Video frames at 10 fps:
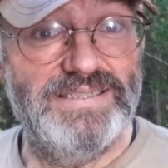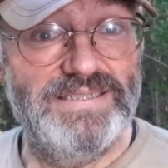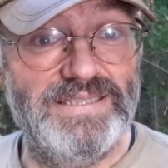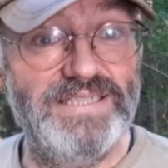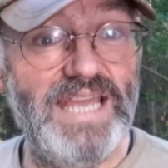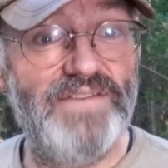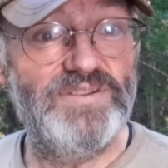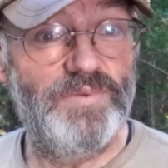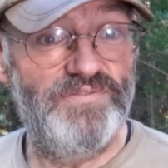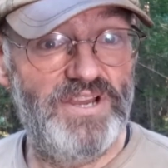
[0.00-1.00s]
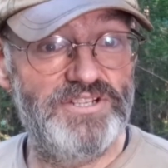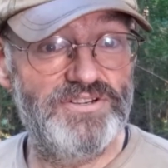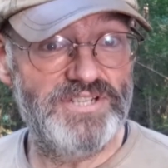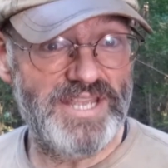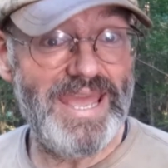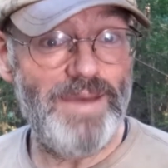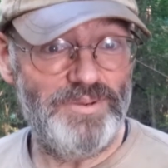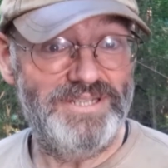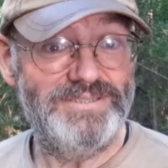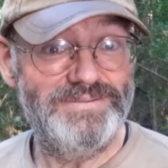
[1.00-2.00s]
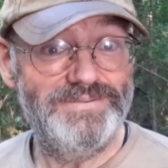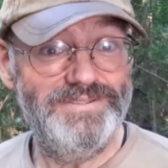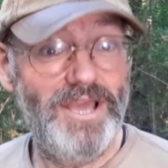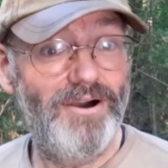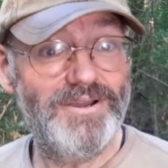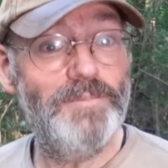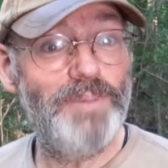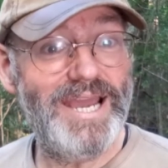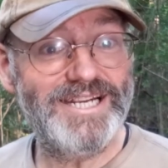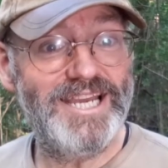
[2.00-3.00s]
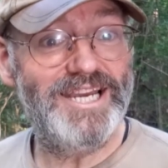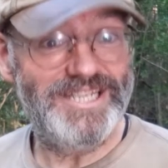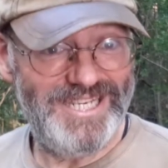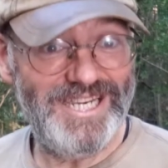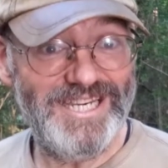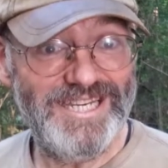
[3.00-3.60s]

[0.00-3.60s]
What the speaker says: Let's have some adventures in camping. Y'all come back now, you hear?